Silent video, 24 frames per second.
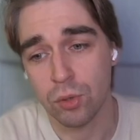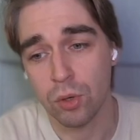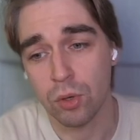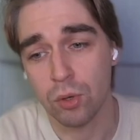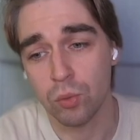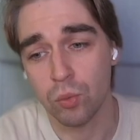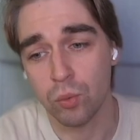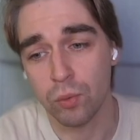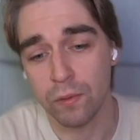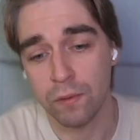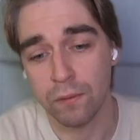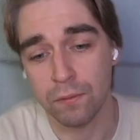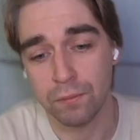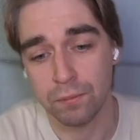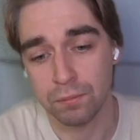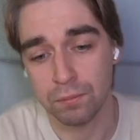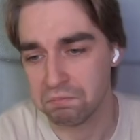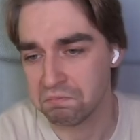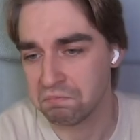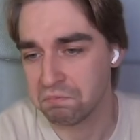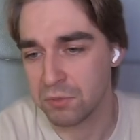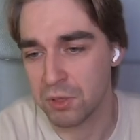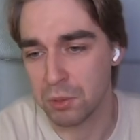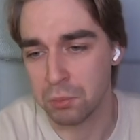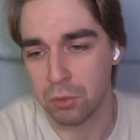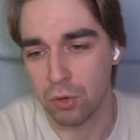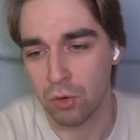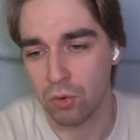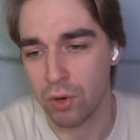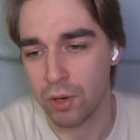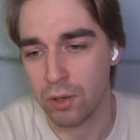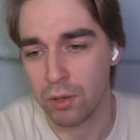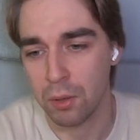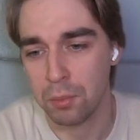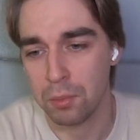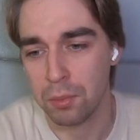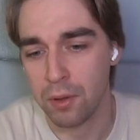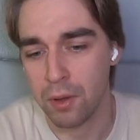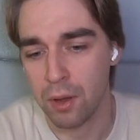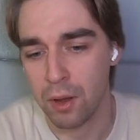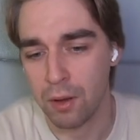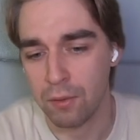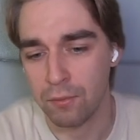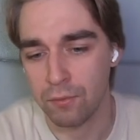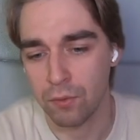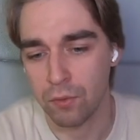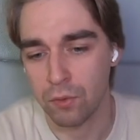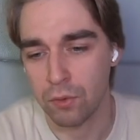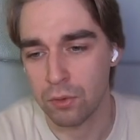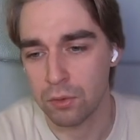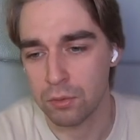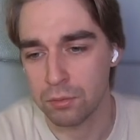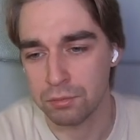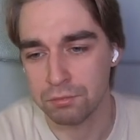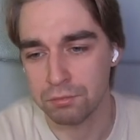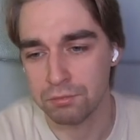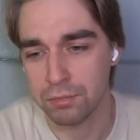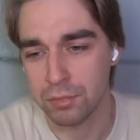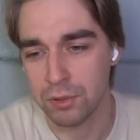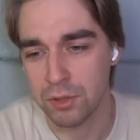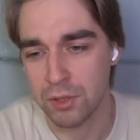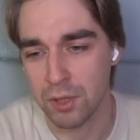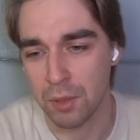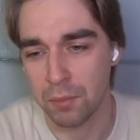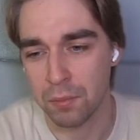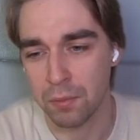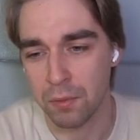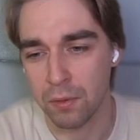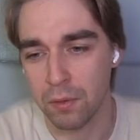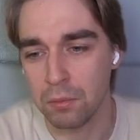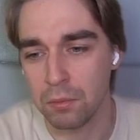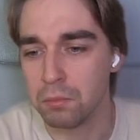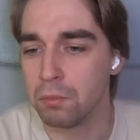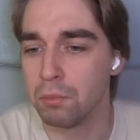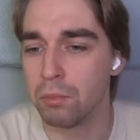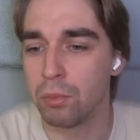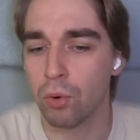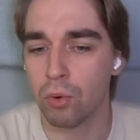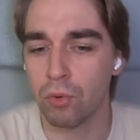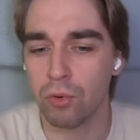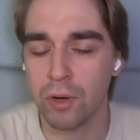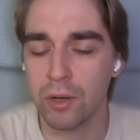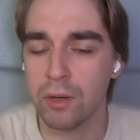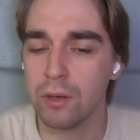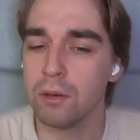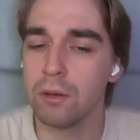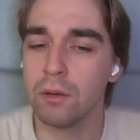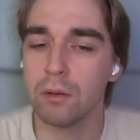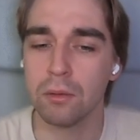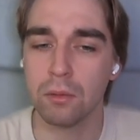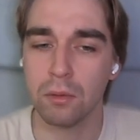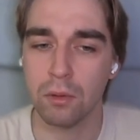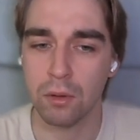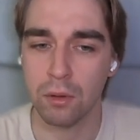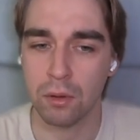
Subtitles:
go with some CRUD API for something boring,